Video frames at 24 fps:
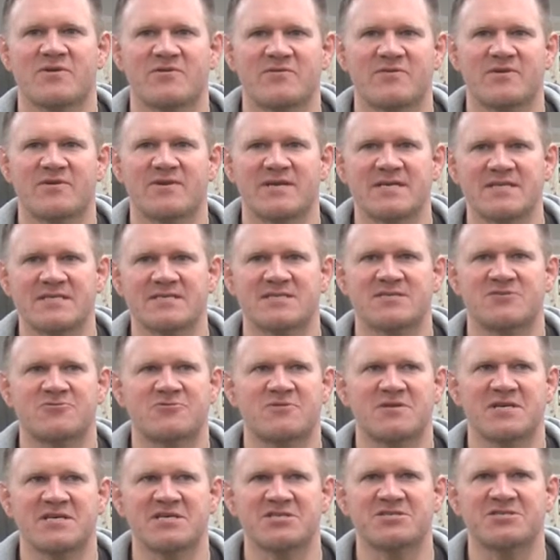there is a
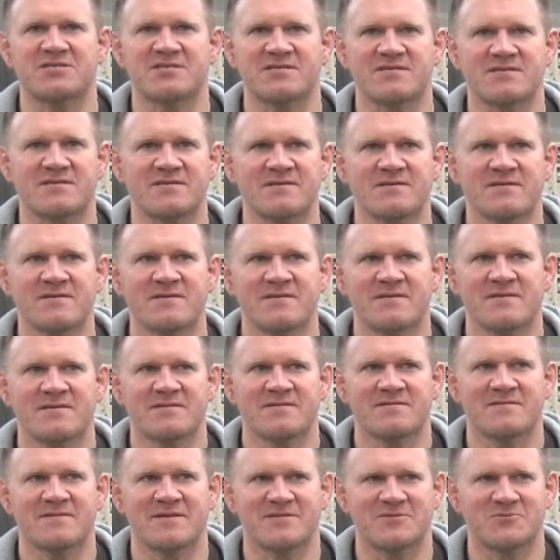tradition
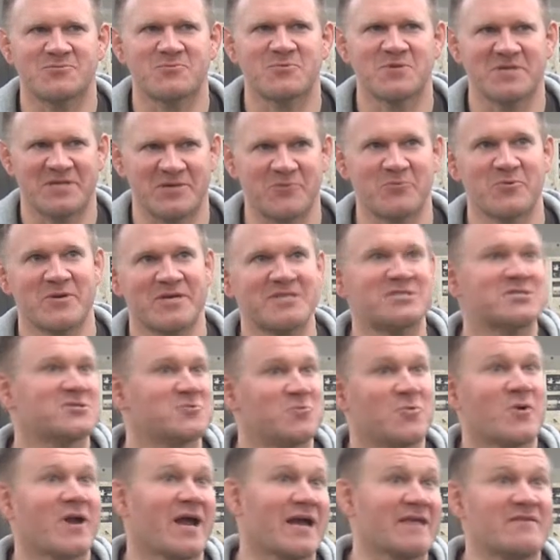that's really rich
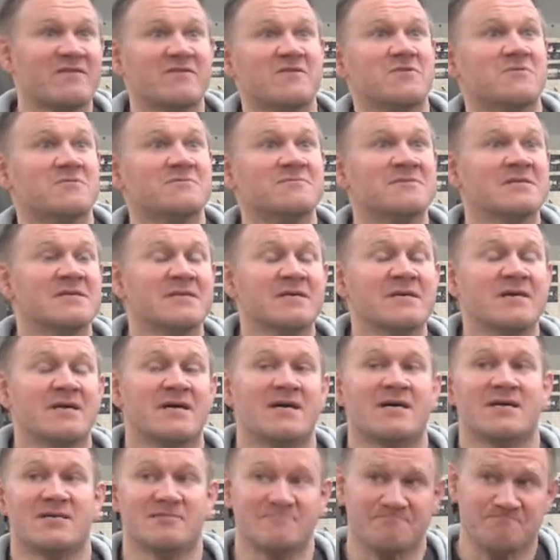in what I do.
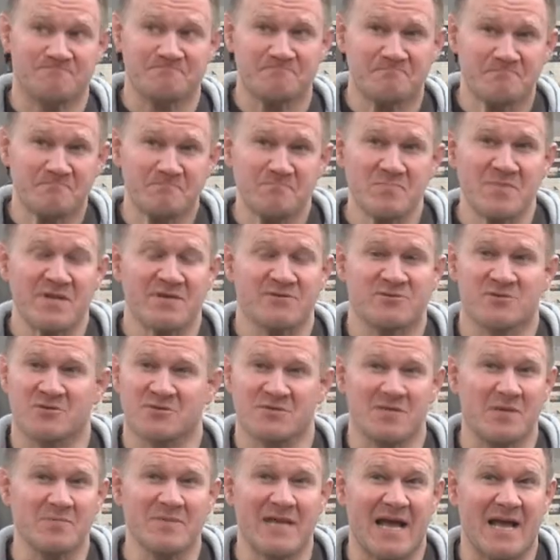So
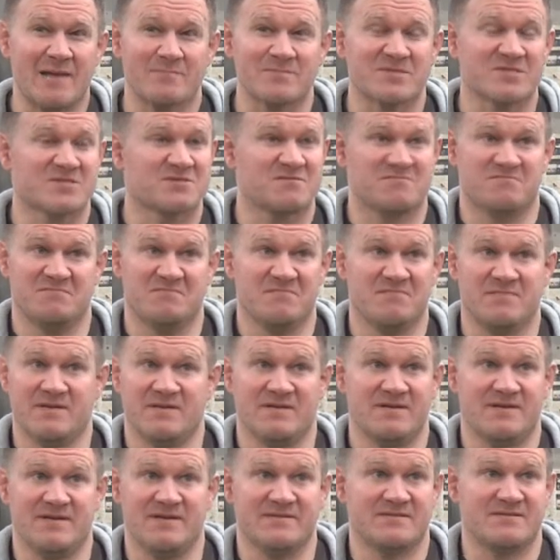sometimes
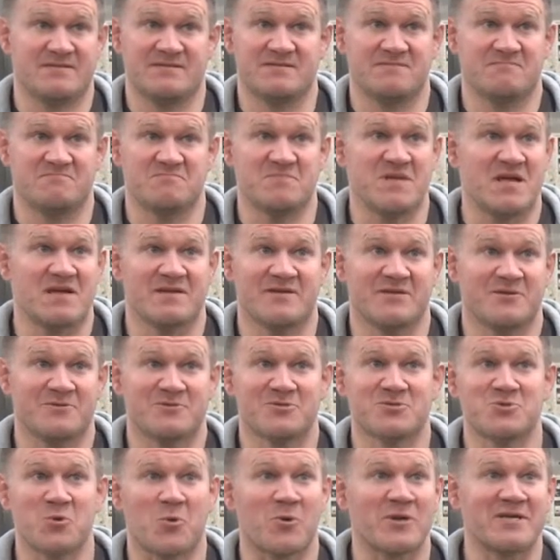it's
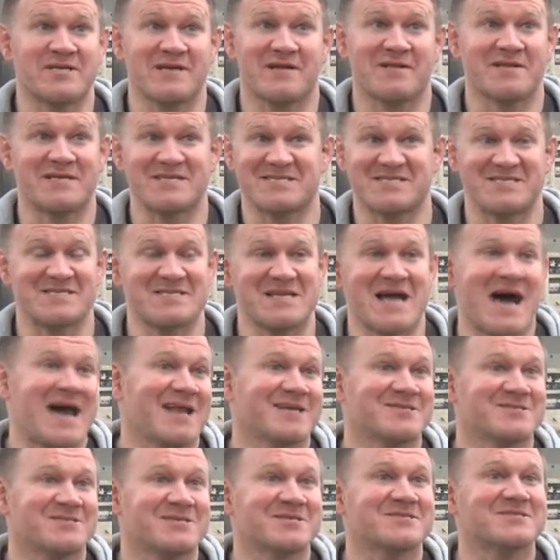storytelling is
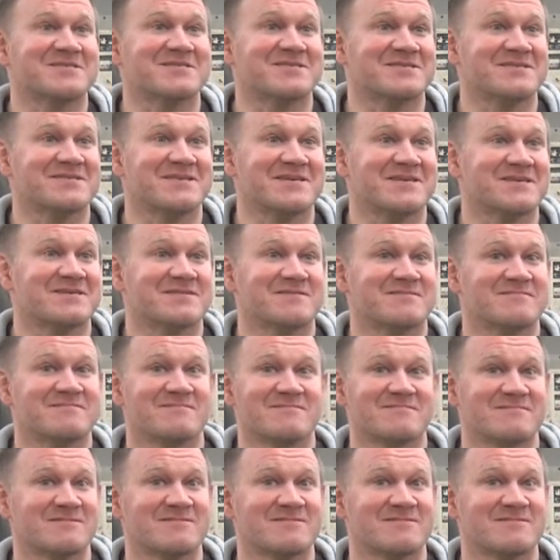non-existent in